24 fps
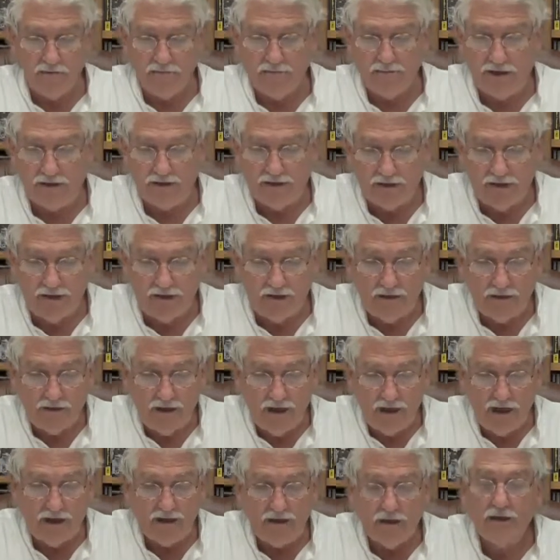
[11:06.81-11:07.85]
But
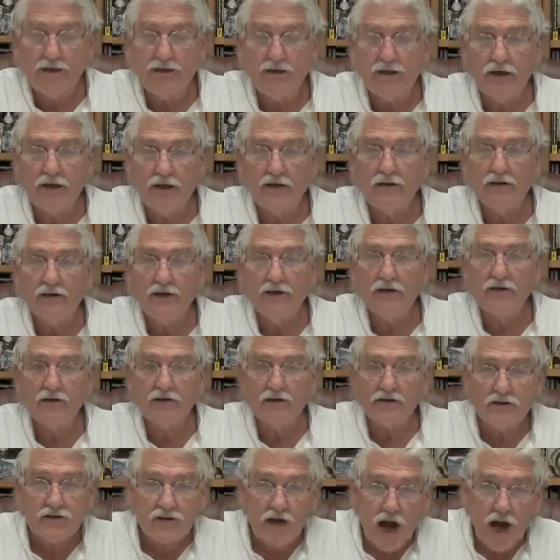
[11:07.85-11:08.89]
hang in there. Either
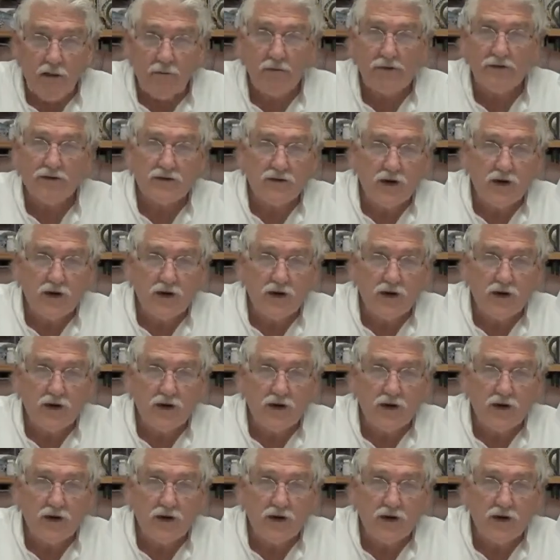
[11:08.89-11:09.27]
stop it,